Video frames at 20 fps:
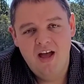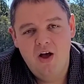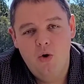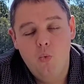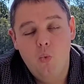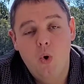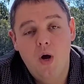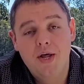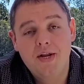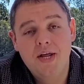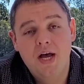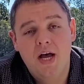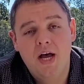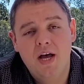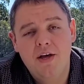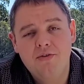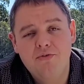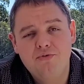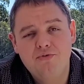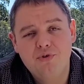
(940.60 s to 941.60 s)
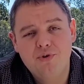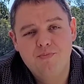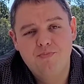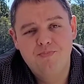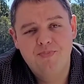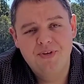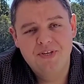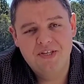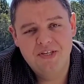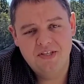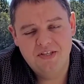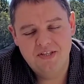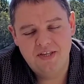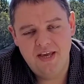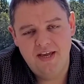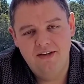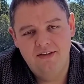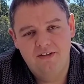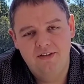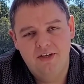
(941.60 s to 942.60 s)

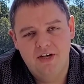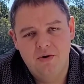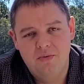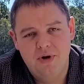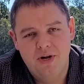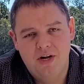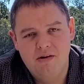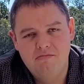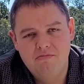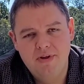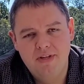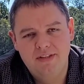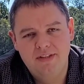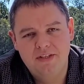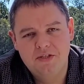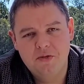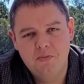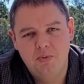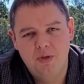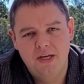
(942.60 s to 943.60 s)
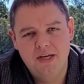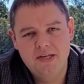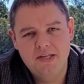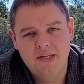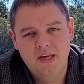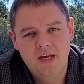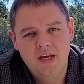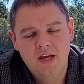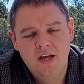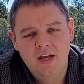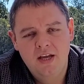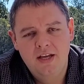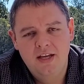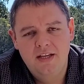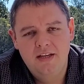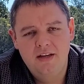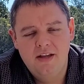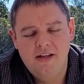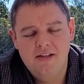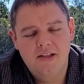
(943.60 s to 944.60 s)
100% I recommend this place.
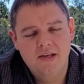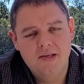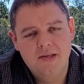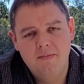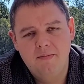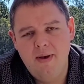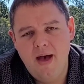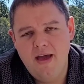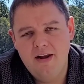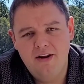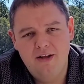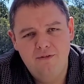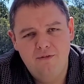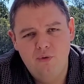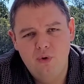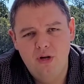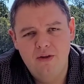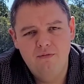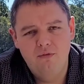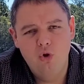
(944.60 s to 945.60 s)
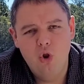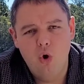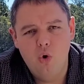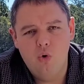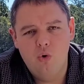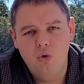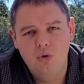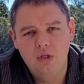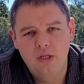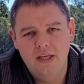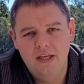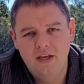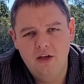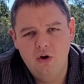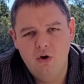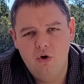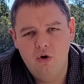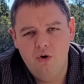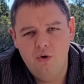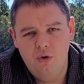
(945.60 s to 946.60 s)
It doesn't matter if you live locally
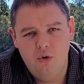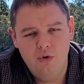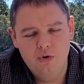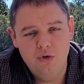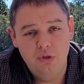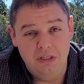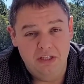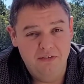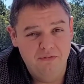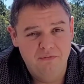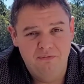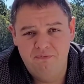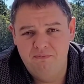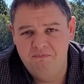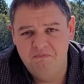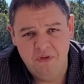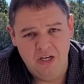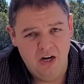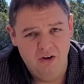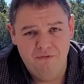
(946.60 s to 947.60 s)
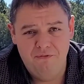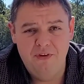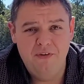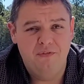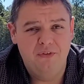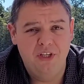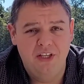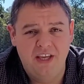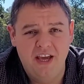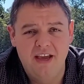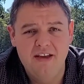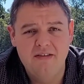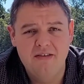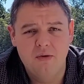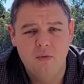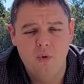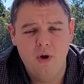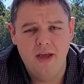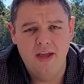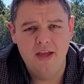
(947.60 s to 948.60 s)
or you live, you know, 50 k's
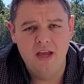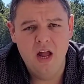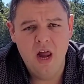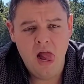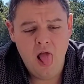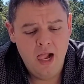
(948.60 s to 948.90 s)
away.